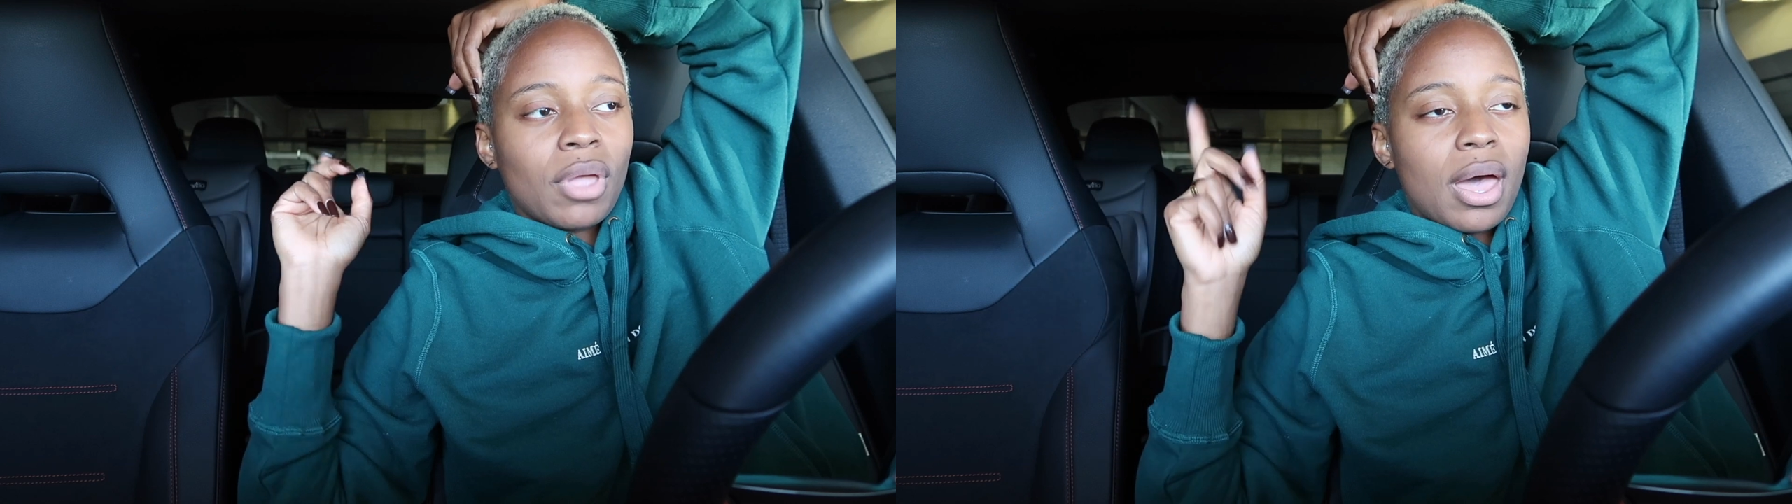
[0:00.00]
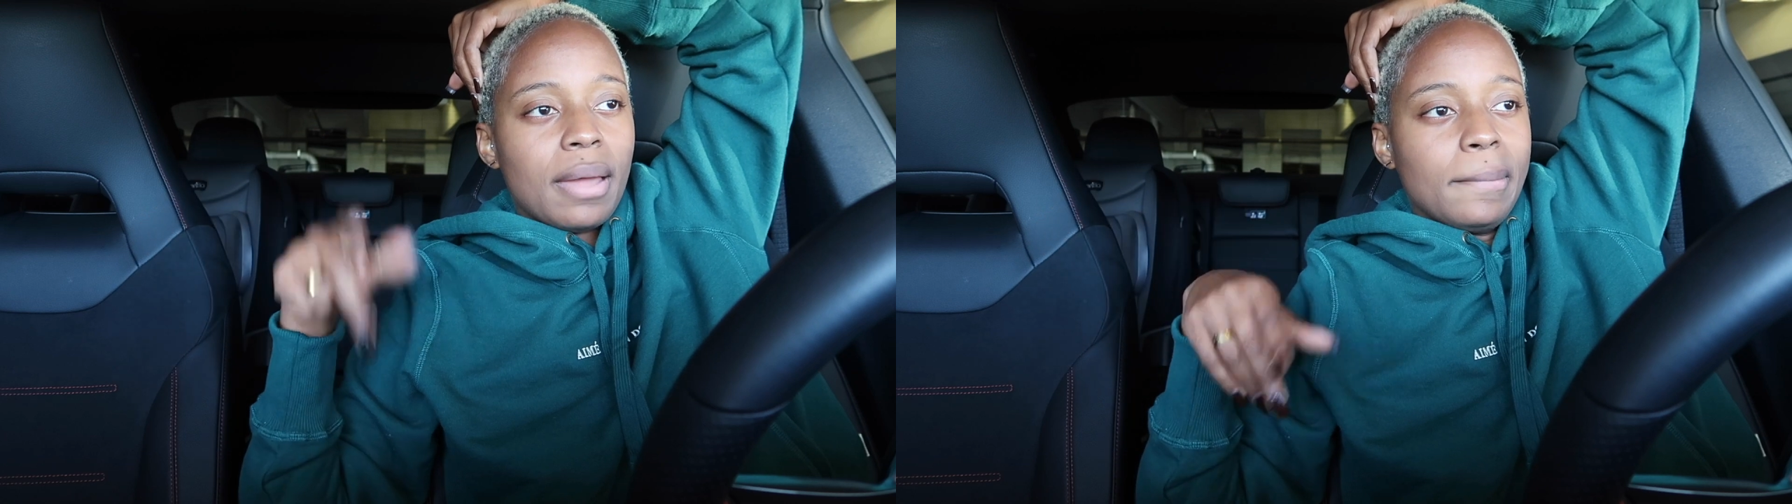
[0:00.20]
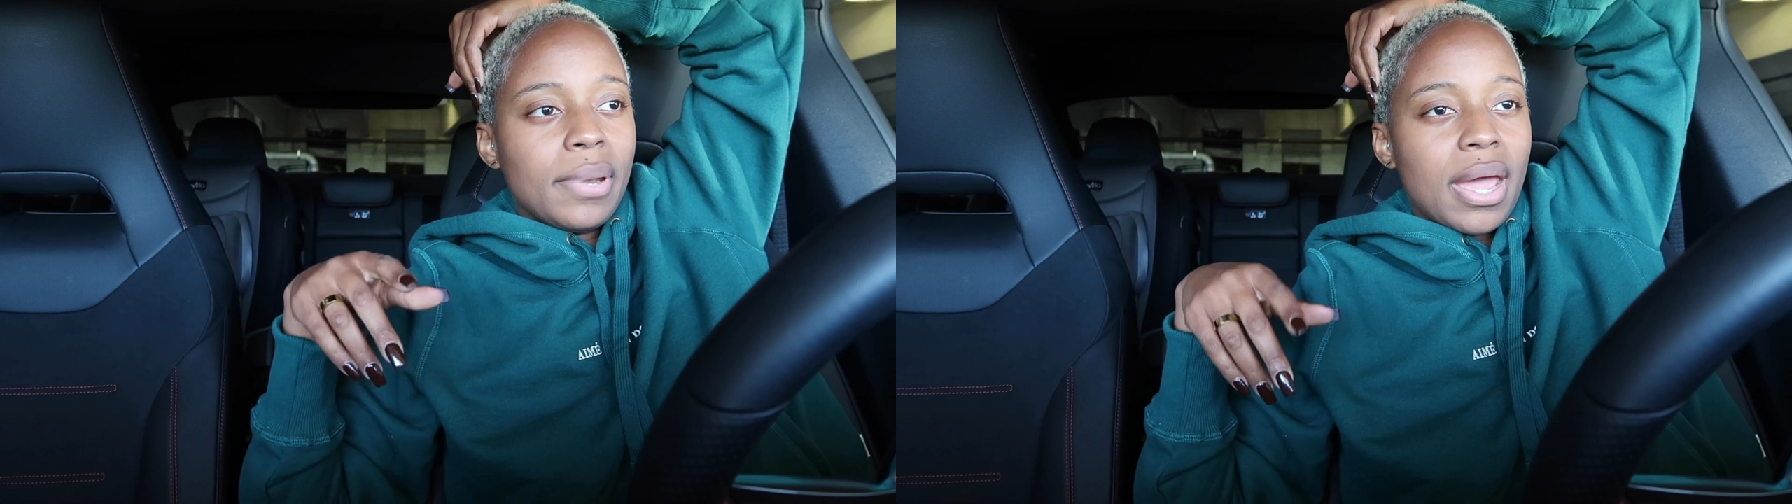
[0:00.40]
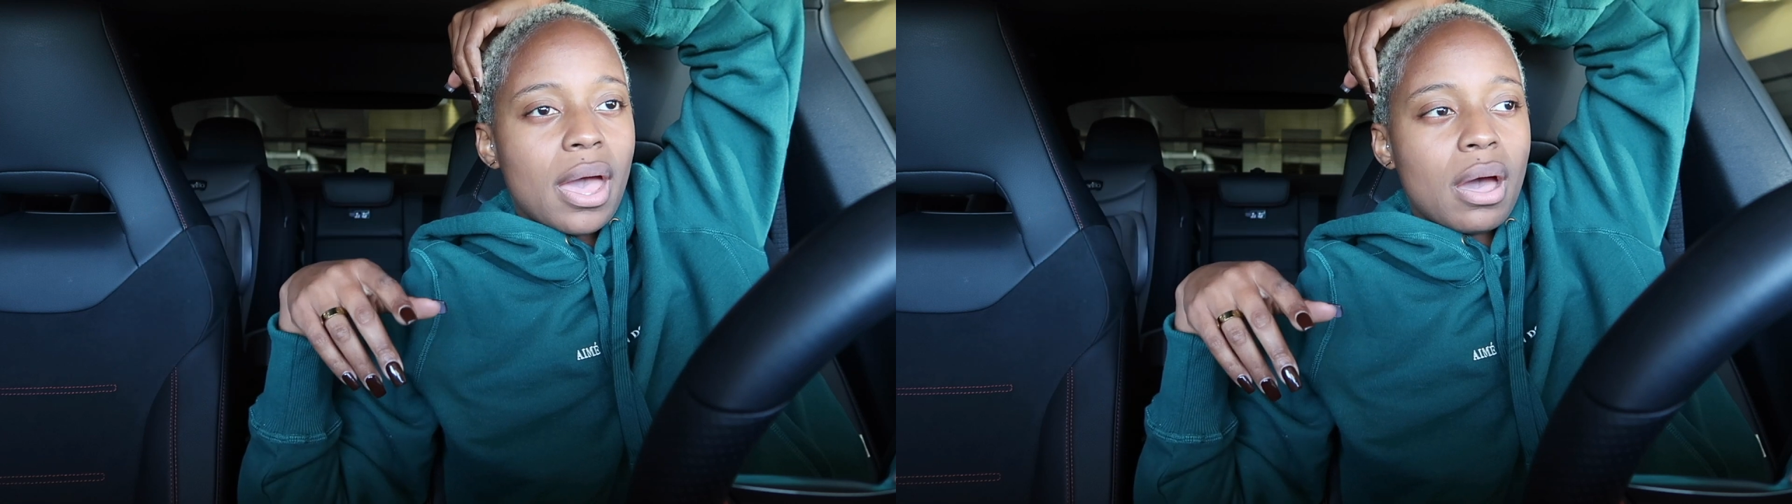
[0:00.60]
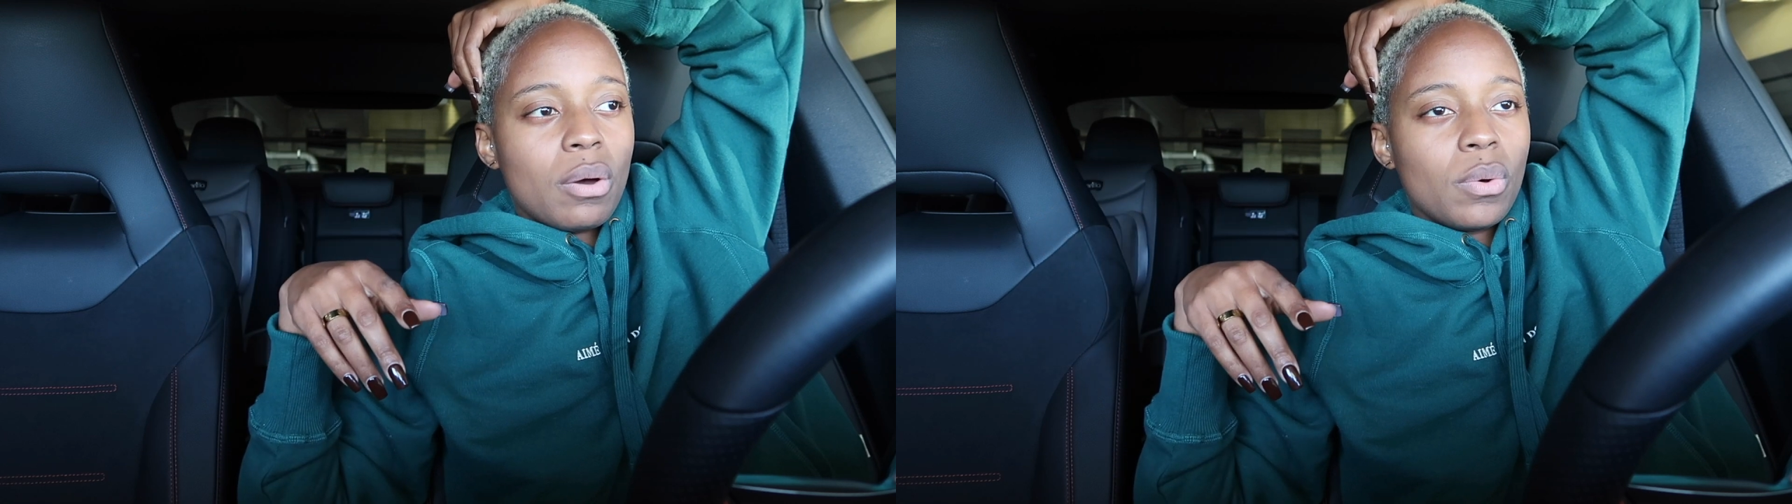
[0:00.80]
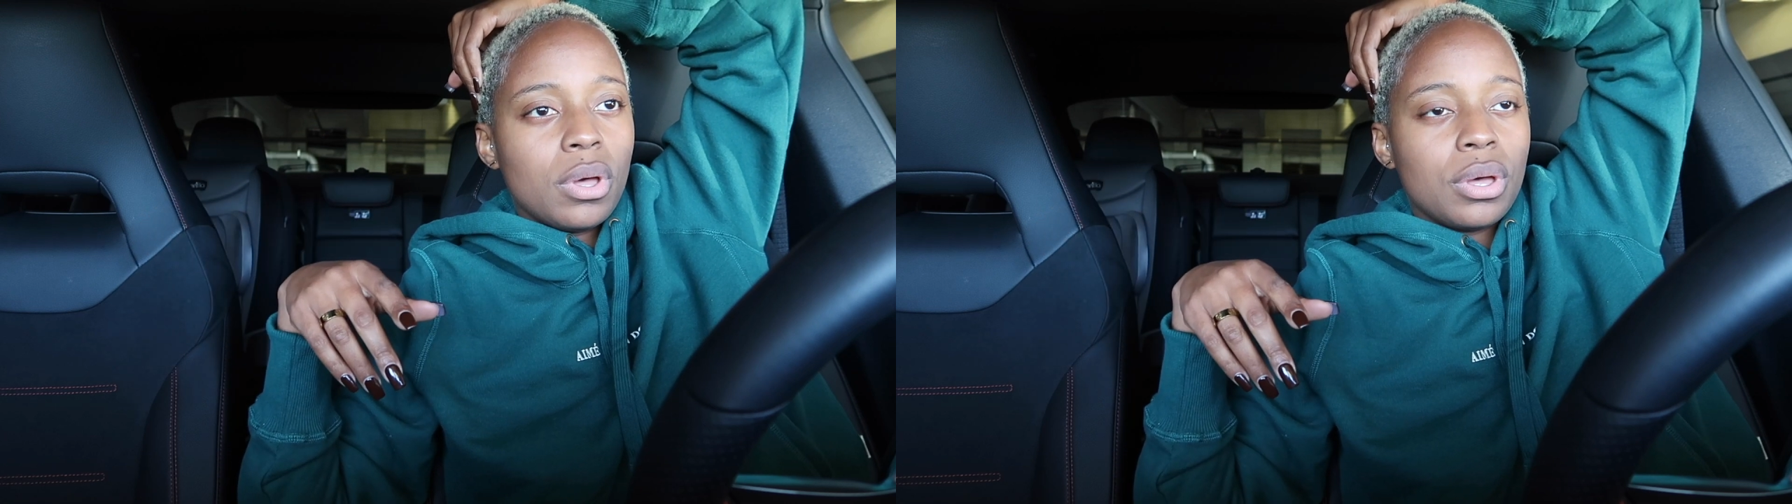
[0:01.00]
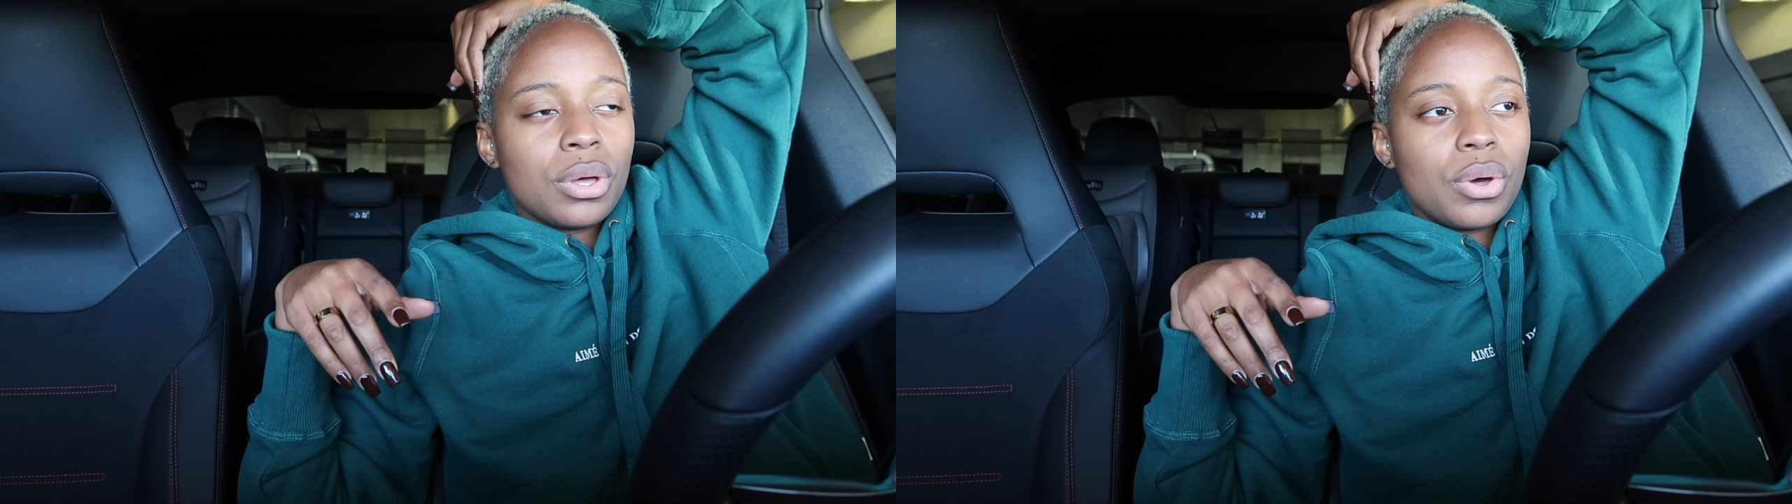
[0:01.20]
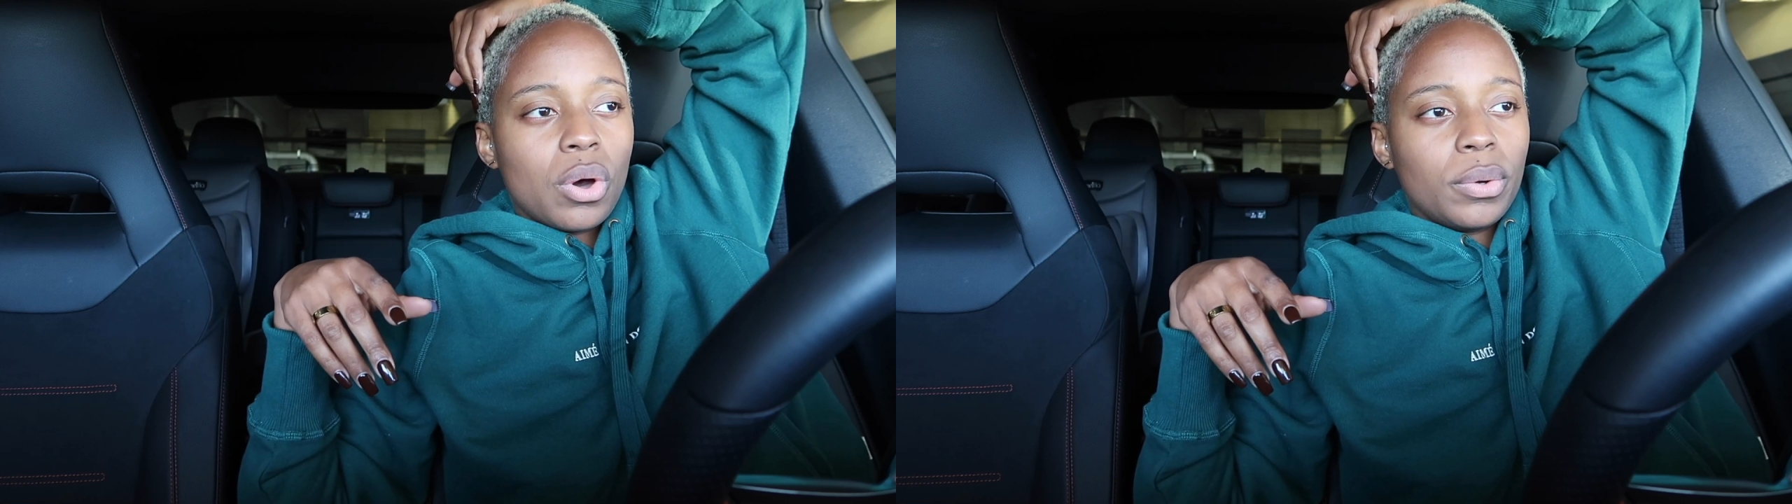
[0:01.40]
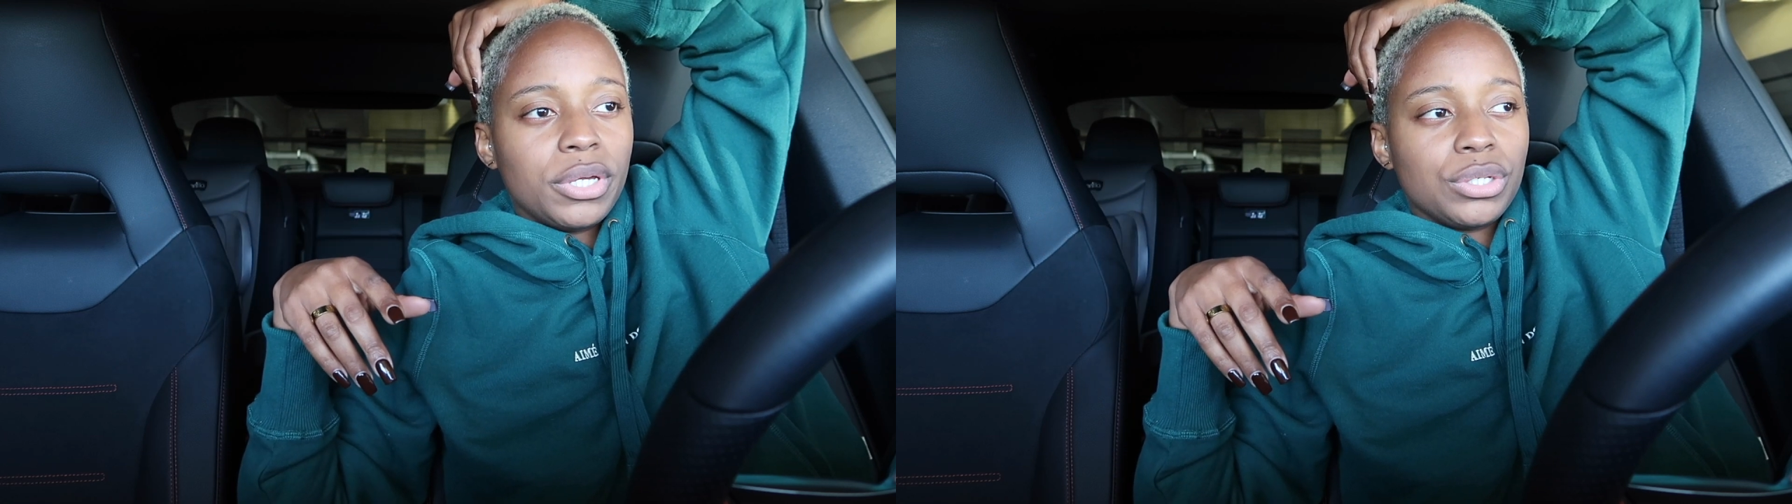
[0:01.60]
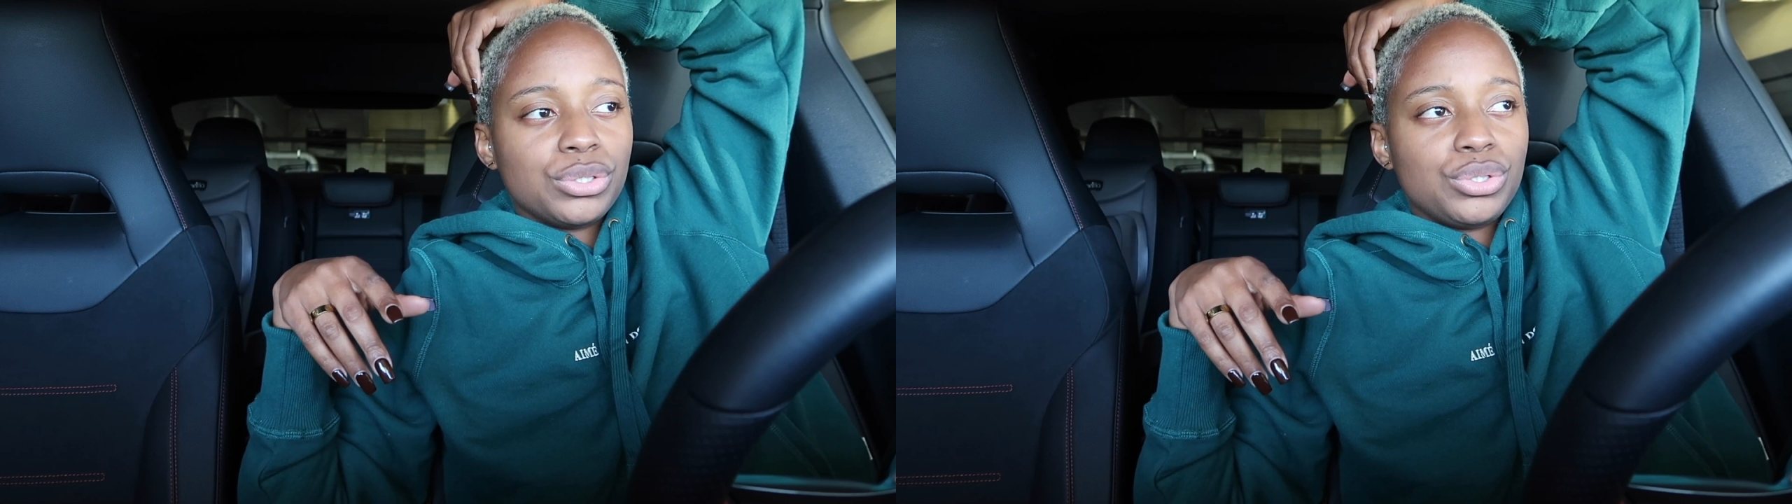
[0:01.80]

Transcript: I'm now going